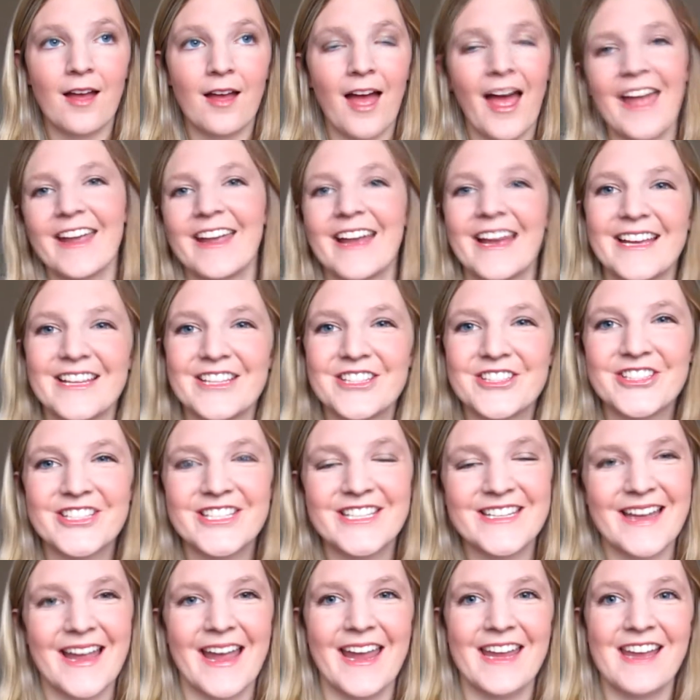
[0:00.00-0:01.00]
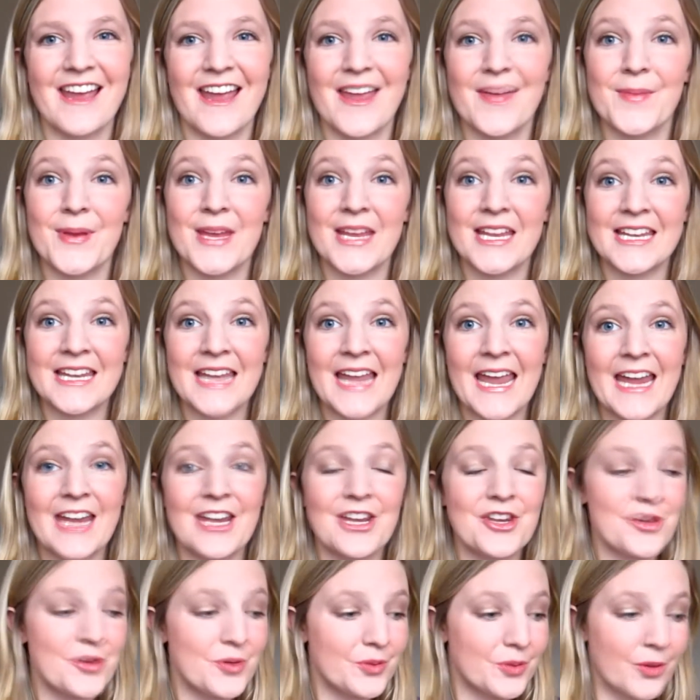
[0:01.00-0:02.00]
Hi guys, so today I'm in a
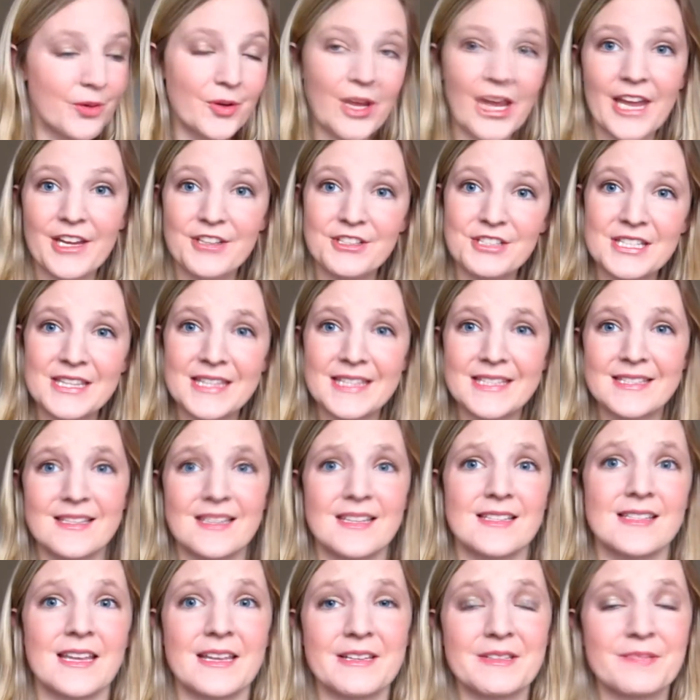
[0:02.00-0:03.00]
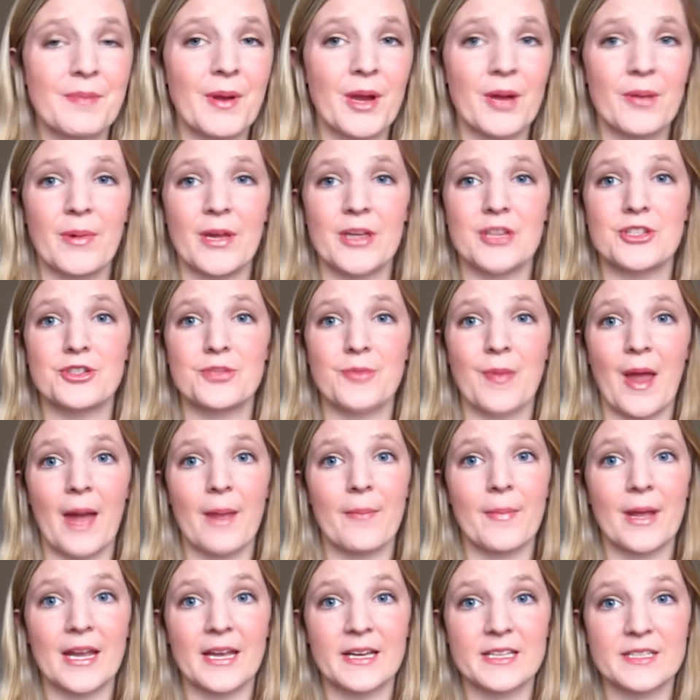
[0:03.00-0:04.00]
new location. This is a spare bedroom
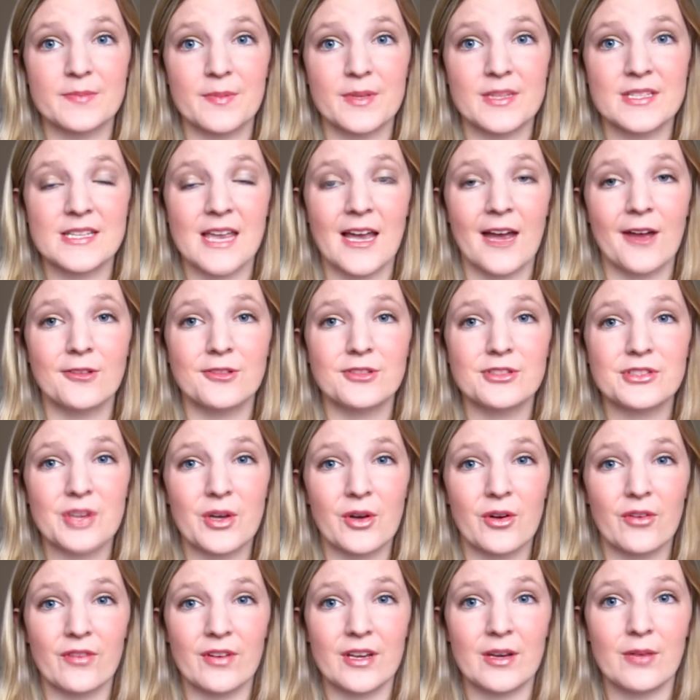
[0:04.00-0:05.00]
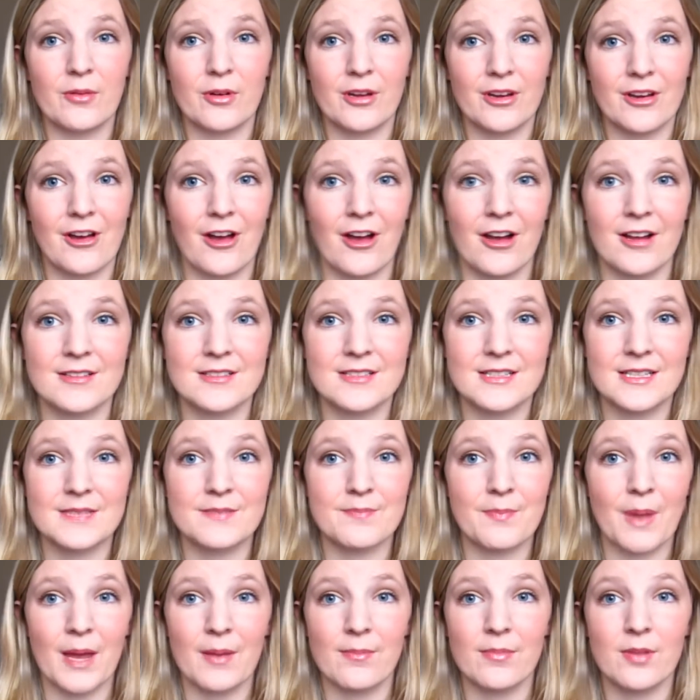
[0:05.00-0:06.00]
at my husband's house, so if anyone knocks,
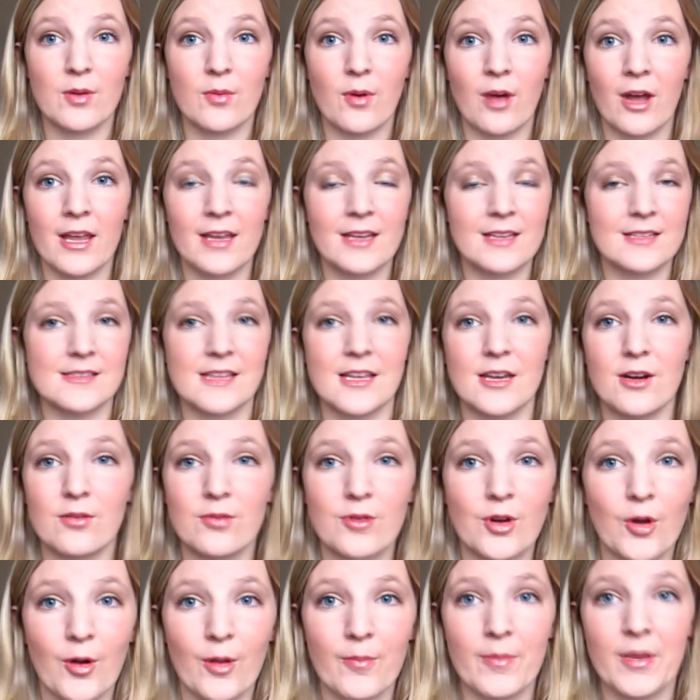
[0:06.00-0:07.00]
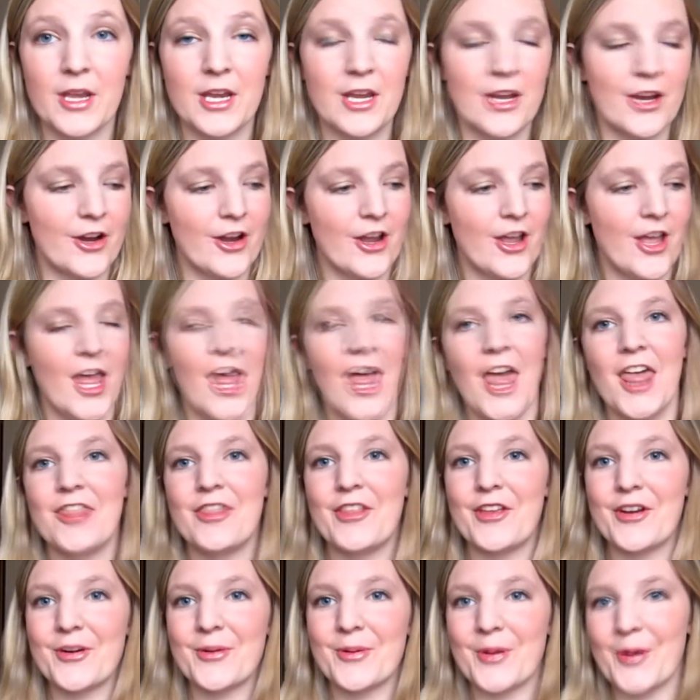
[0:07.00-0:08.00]
that might be why, because they don't know I'm in here.
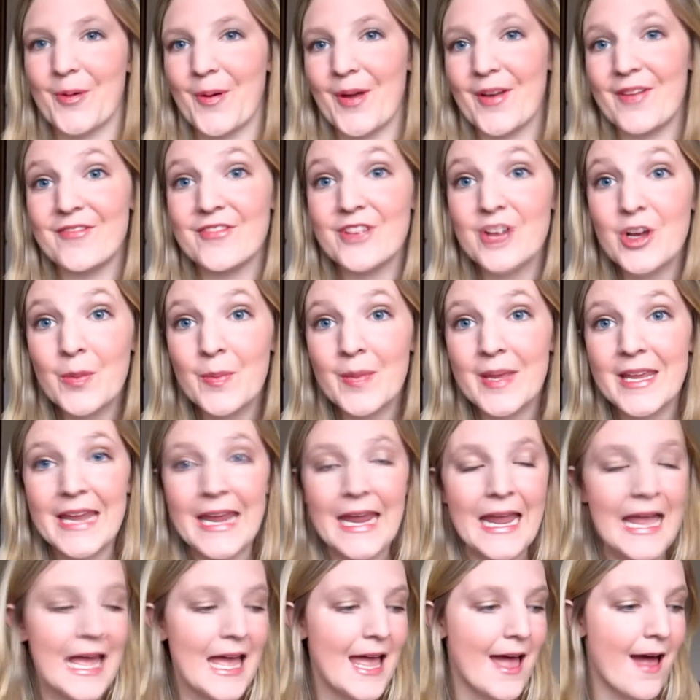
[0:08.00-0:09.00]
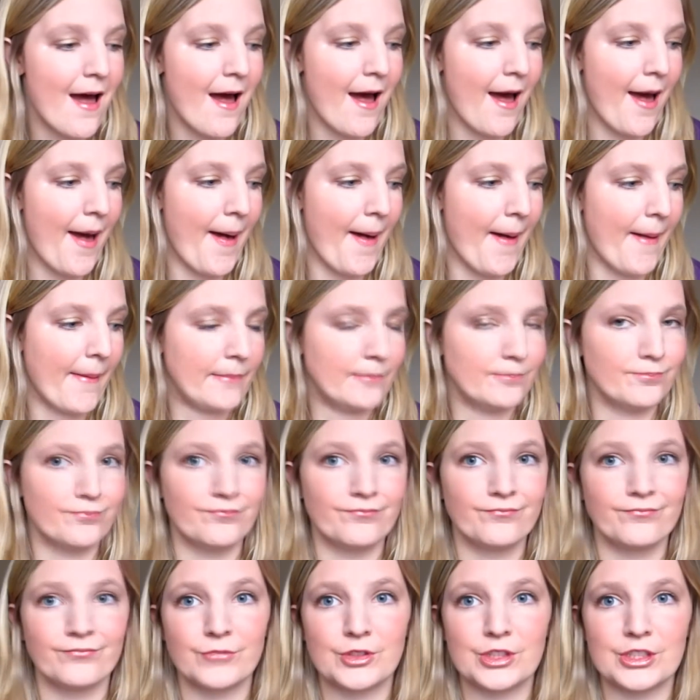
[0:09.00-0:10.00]
They don't know I'm filming, um,
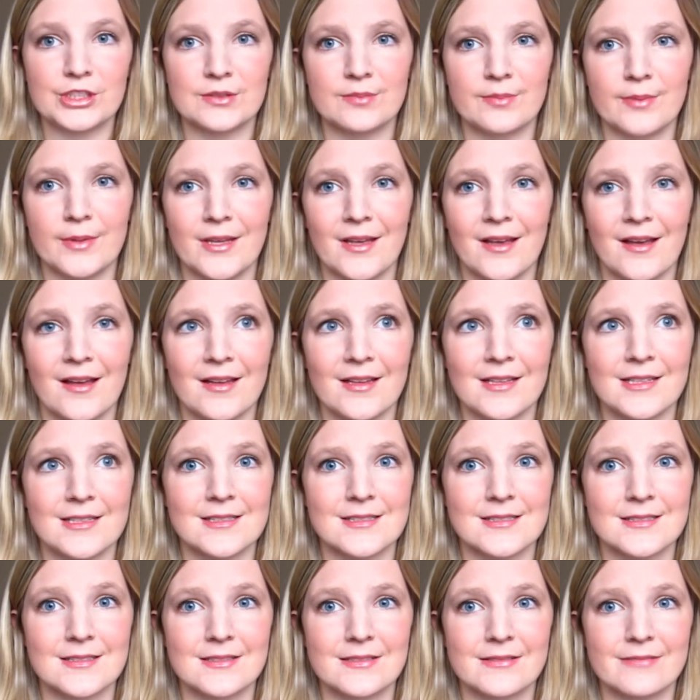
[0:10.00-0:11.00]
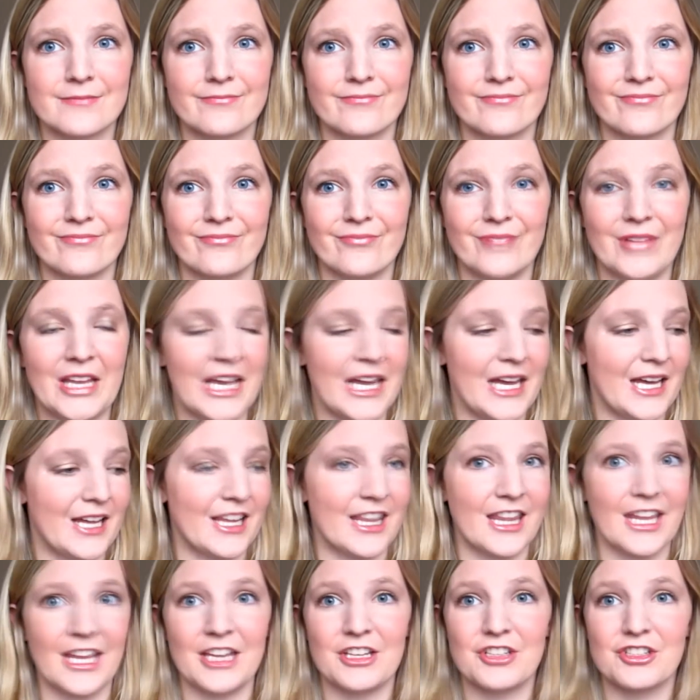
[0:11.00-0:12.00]
just because, yeah,
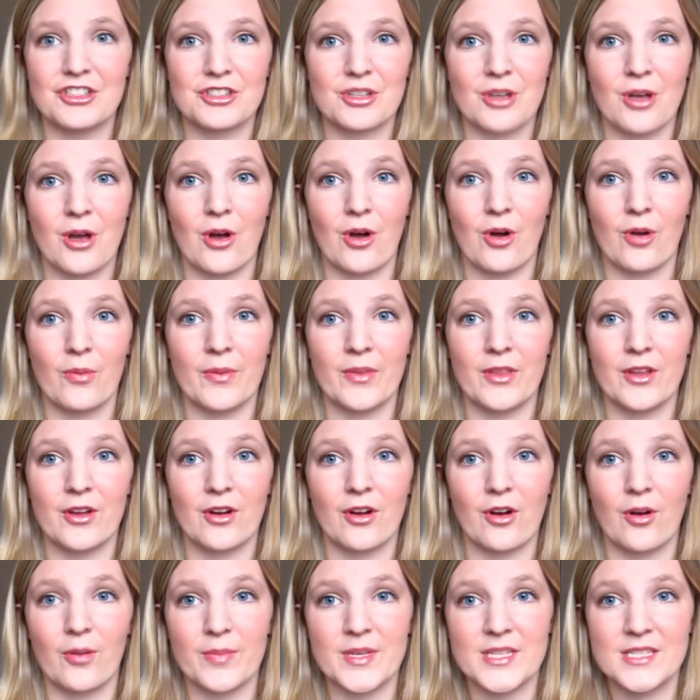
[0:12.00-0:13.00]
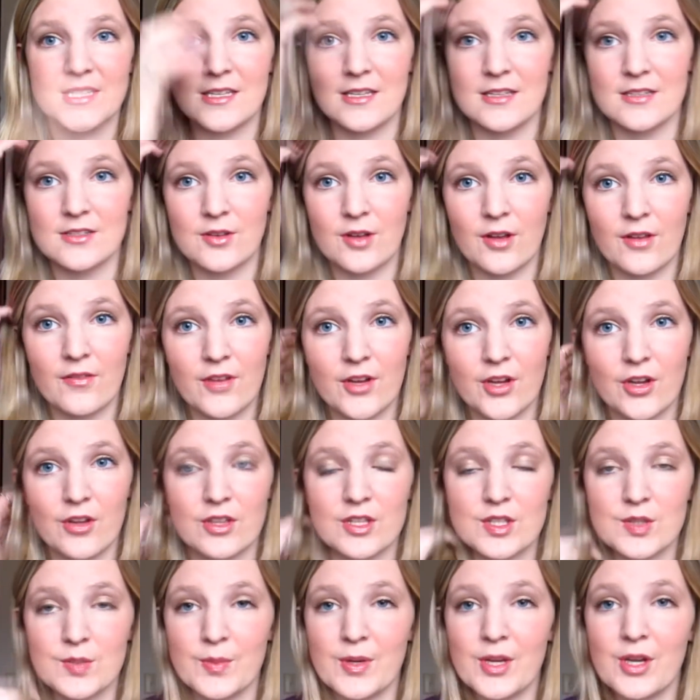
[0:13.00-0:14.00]
they just got home and they're all busy, so I figured
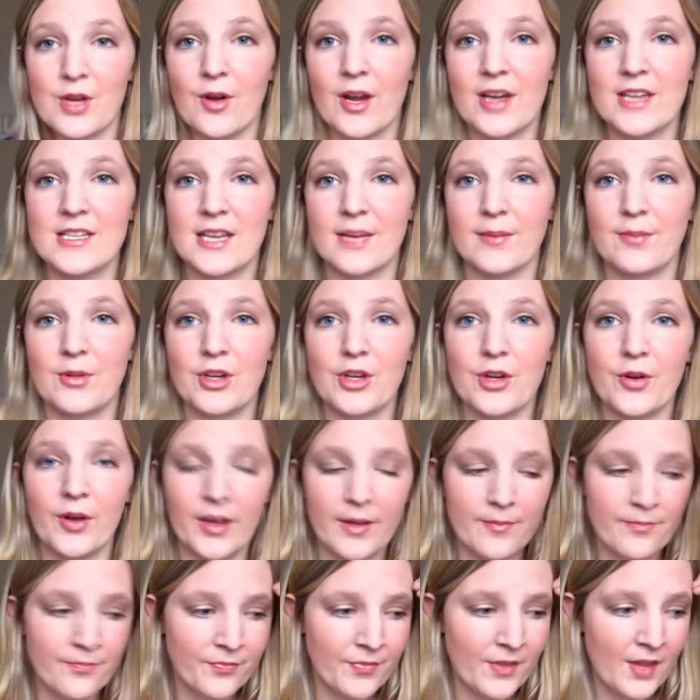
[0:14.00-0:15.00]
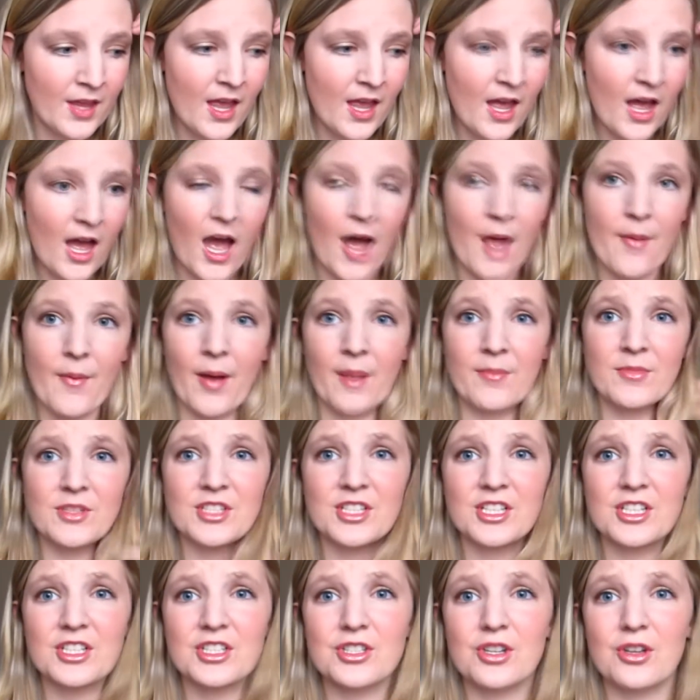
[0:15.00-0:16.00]
this would be a great time to do it. Um, I'm
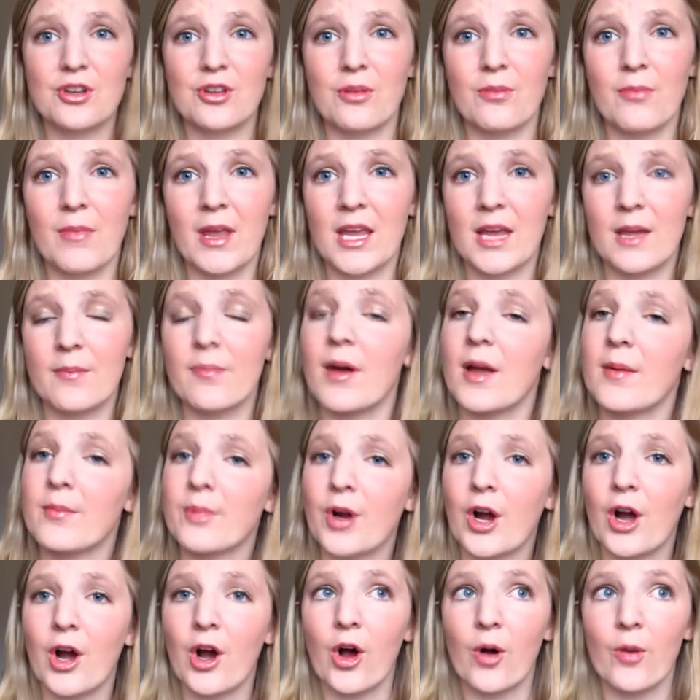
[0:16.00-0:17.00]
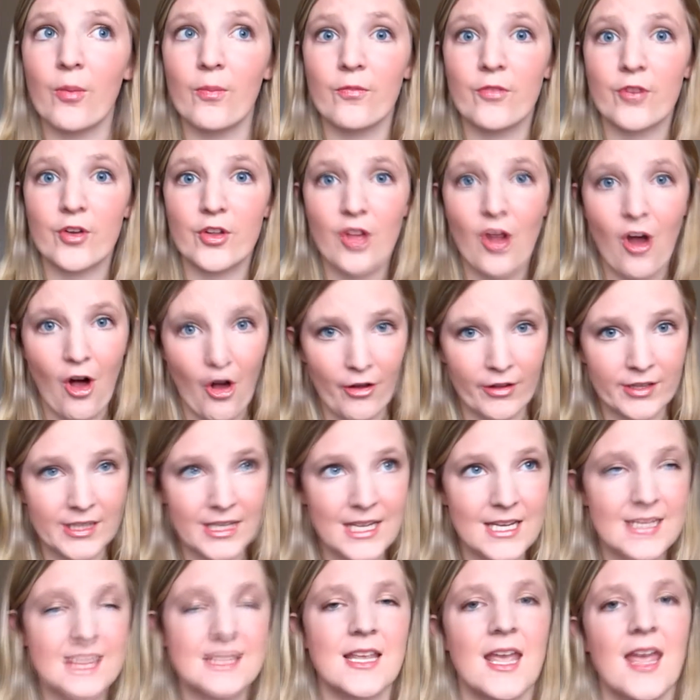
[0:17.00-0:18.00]
just going to show you the makeup I brought home for the
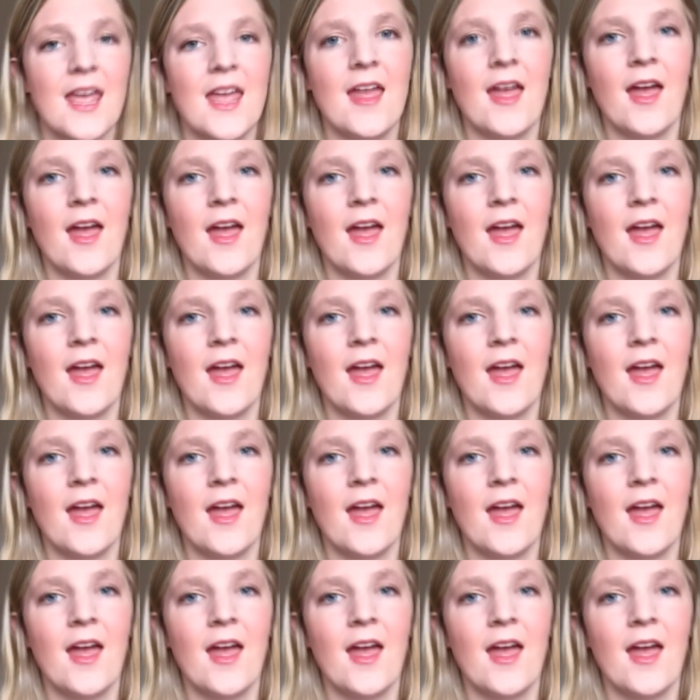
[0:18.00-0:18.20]
holidays.